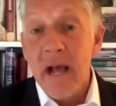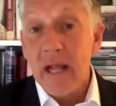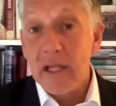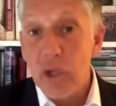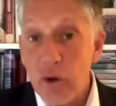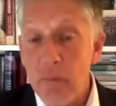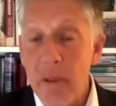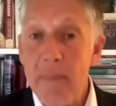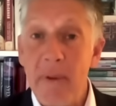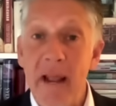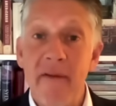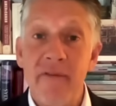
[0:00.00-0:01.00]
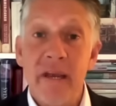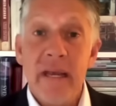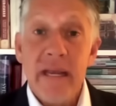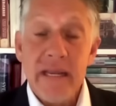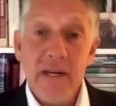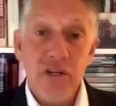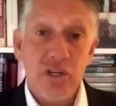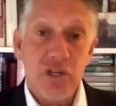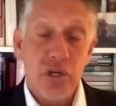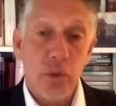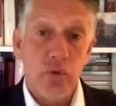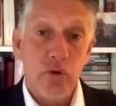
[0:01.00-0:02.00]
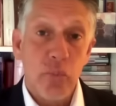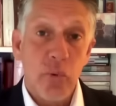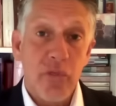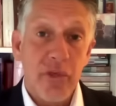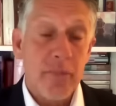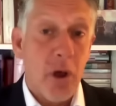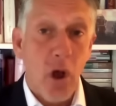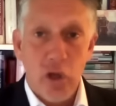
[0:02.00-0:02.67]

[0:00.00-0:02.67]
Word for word: A lot of people have injured children with them.